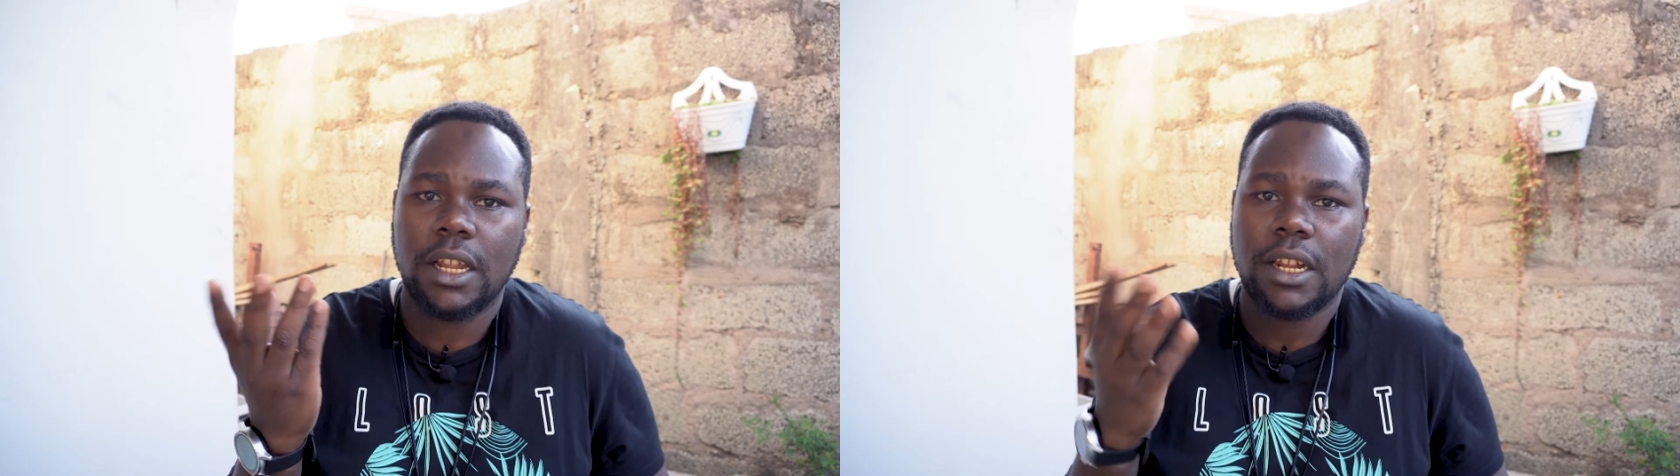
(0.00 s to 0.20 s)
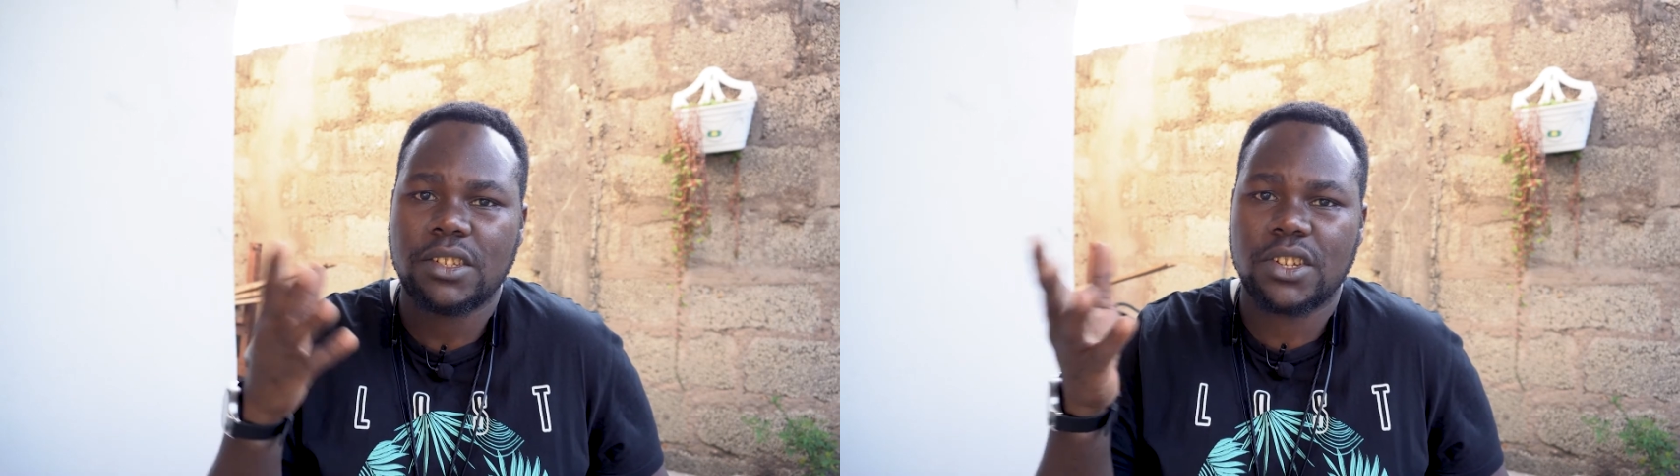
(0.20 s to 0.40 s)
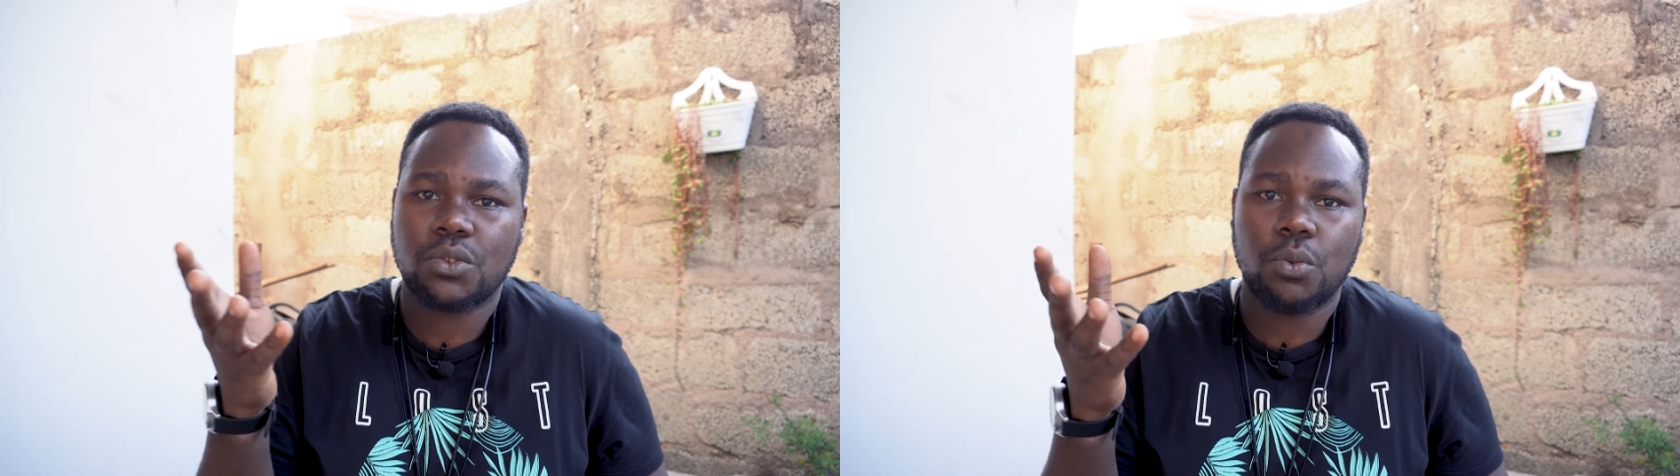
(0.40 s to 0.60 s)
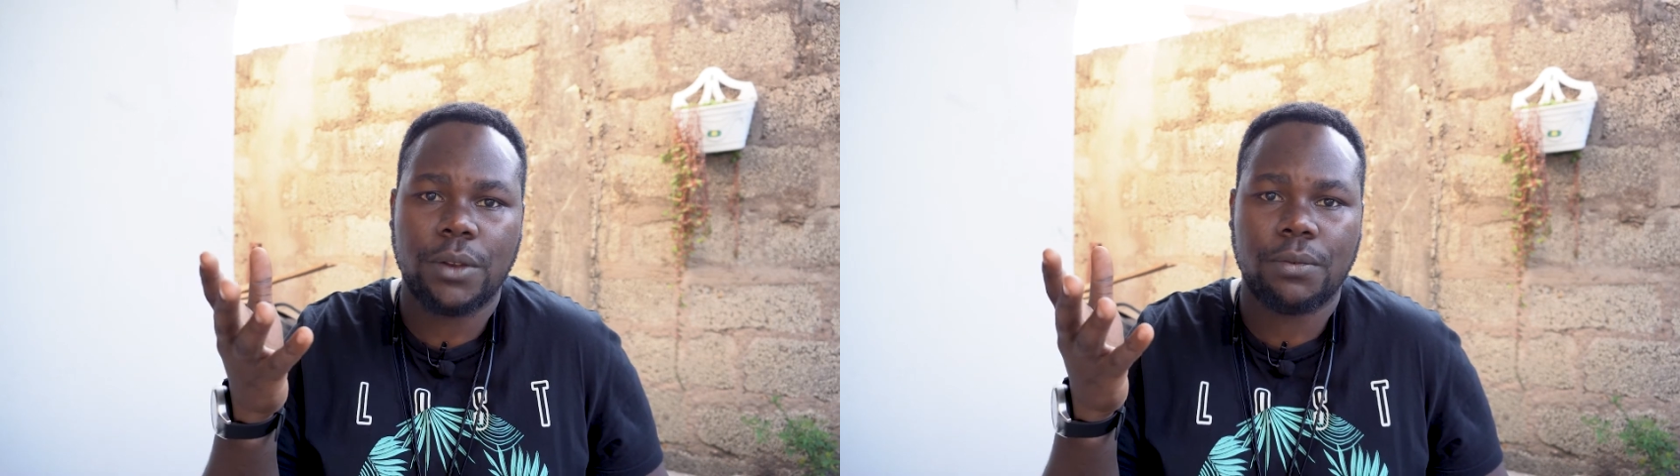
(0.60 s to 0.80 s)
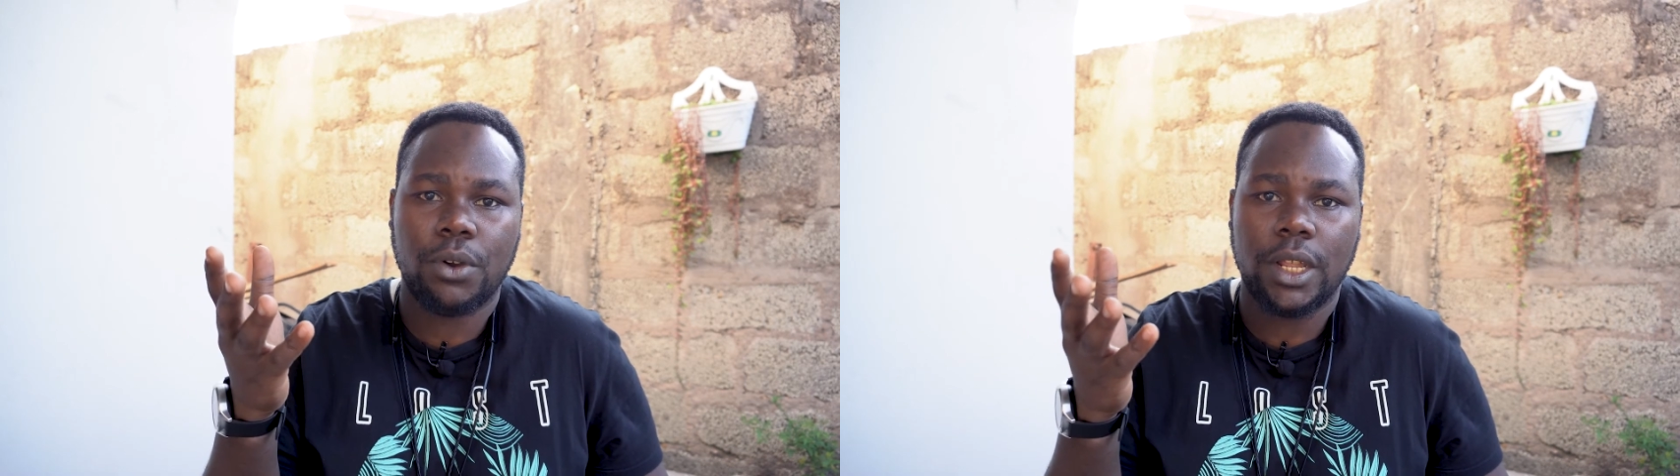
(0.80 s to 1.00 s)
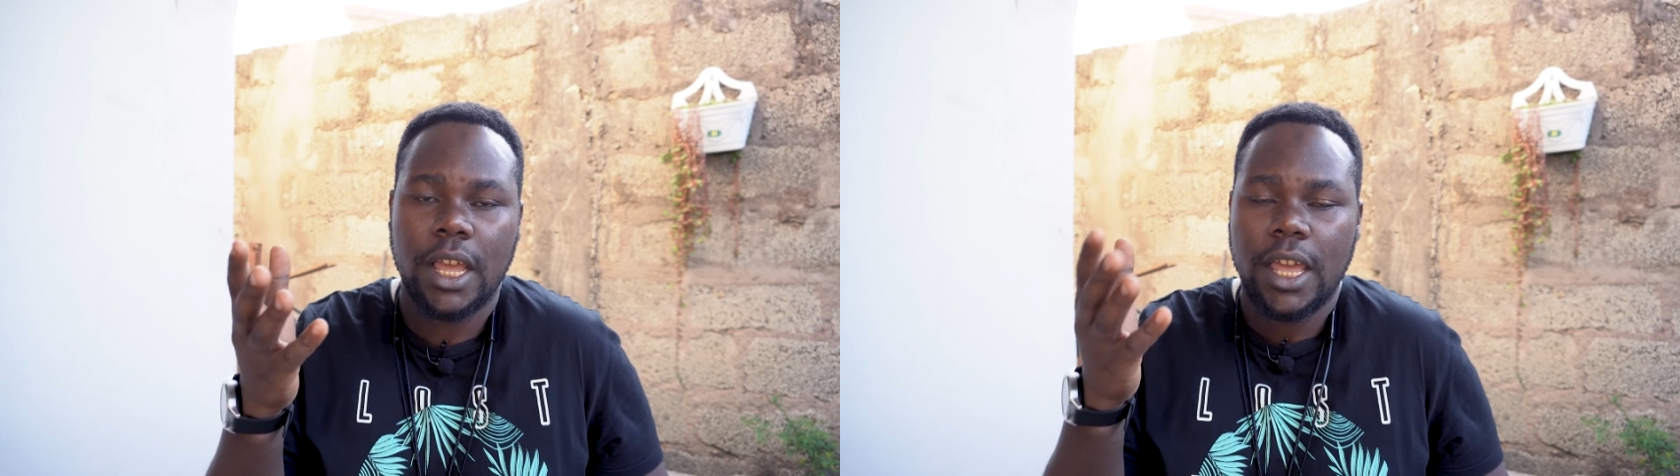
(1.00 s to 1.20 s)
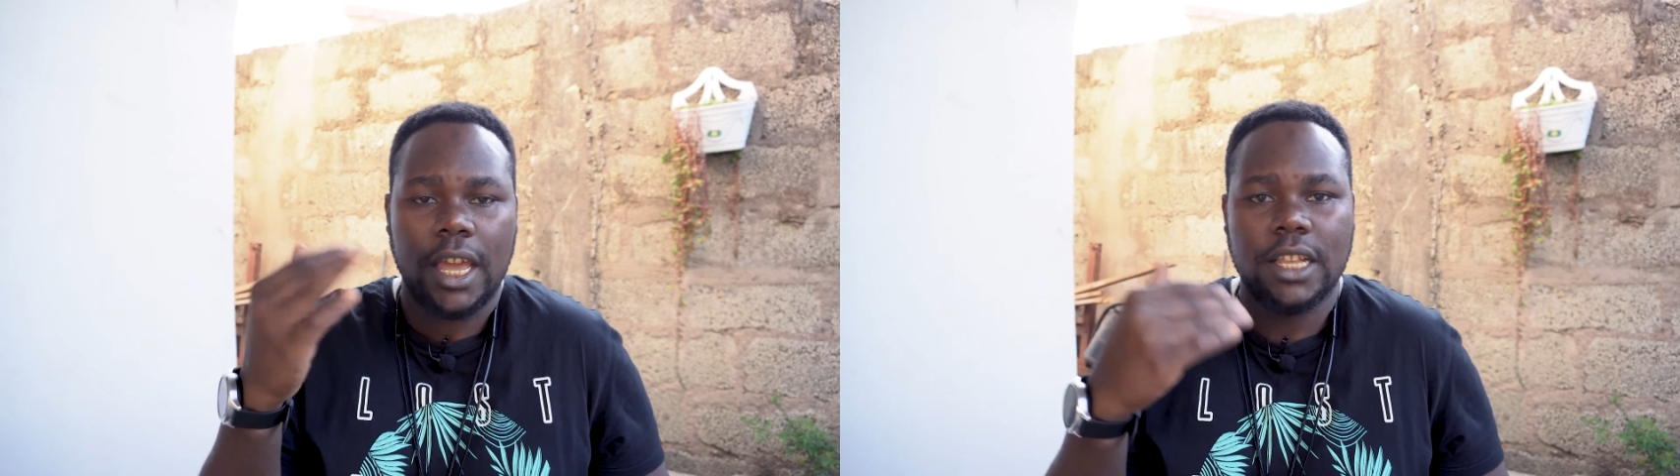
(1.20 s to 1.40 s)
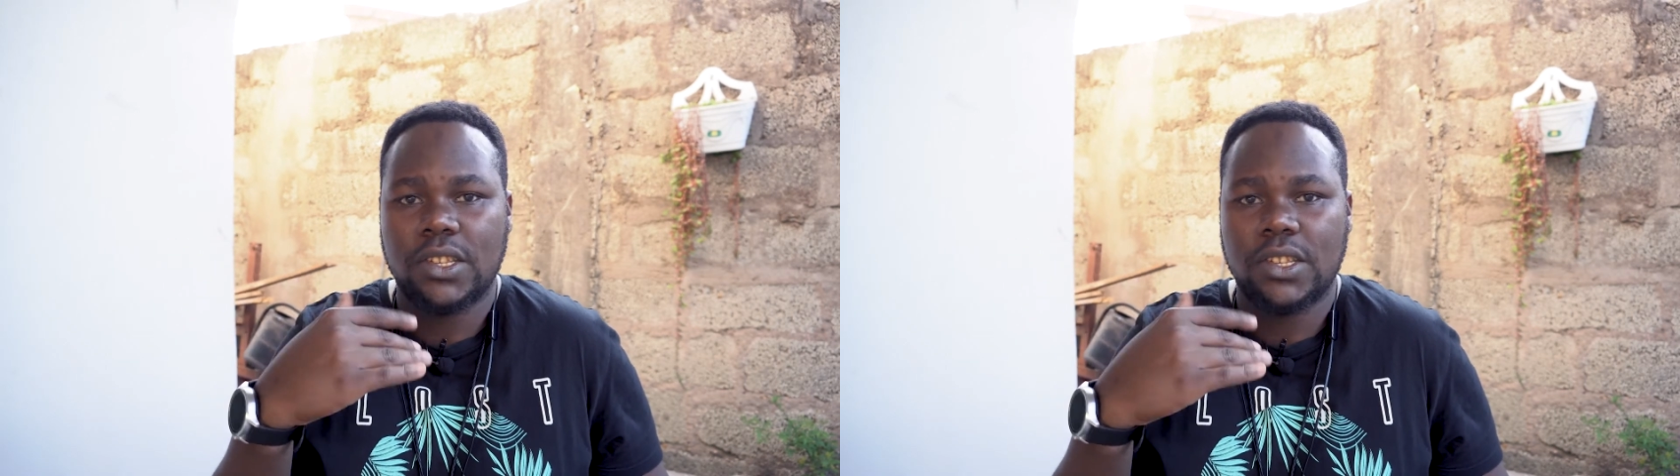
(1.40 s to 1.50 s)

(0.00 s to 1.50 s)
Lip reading: let us just wait for it and